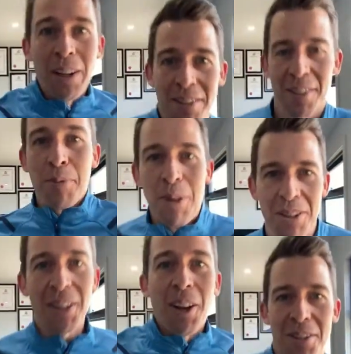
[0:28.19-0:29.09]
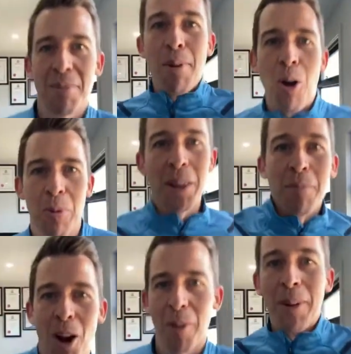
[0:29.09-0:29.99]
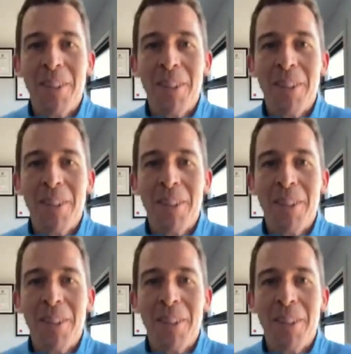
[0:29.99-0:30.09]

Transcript: especially those in Melbourne at the moment,